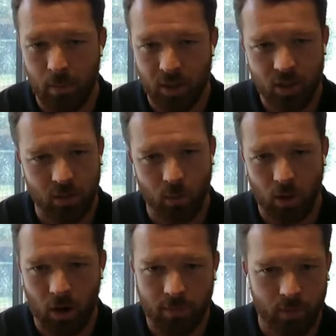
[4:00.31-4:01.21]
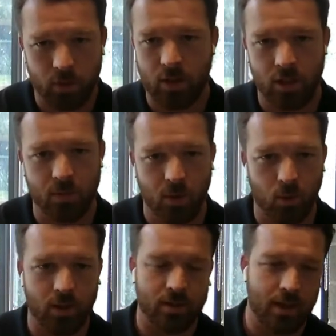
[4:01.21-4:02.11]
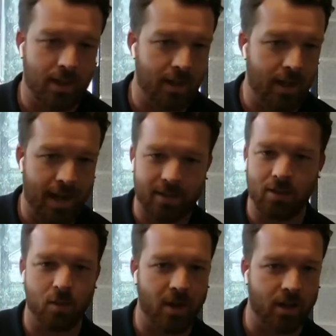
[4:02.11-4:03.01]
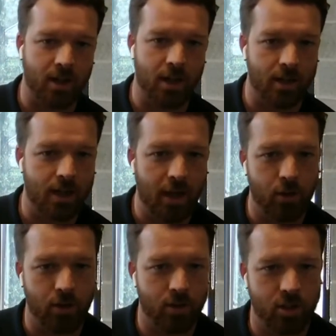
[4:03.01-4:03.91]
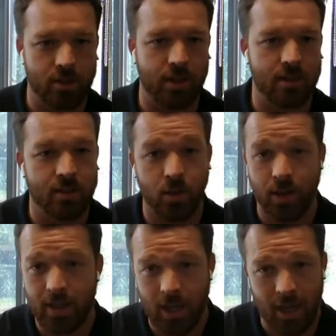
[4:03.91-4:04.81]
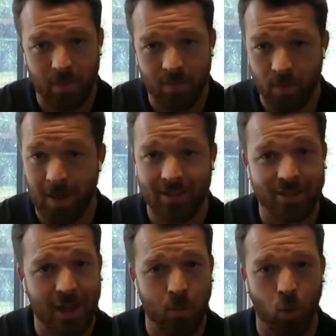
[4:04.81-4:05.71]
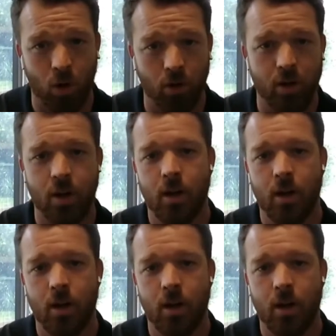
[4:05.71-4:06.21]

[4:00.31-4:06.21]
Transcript: ambition, our first customer was uh, Access America and Coyote Logistics. And so they came from that same world.